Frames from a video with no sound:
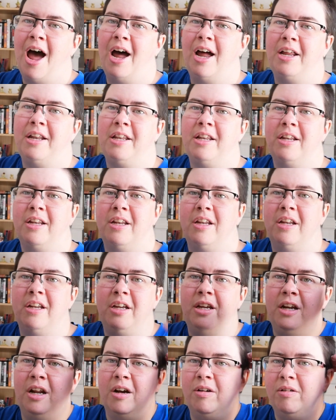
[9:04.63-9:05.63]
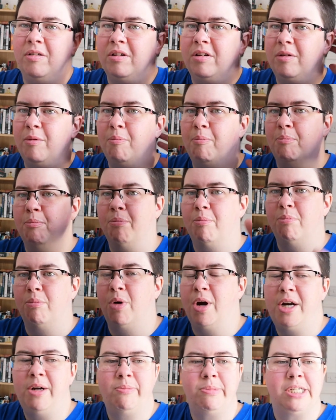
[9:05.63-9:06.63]
And, you know,
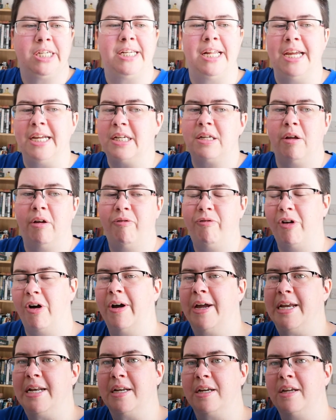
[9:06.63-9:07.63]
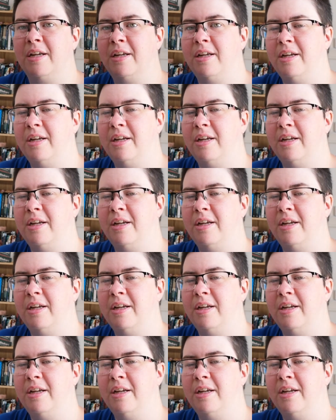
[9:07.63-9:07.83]
minor mistakes are fine,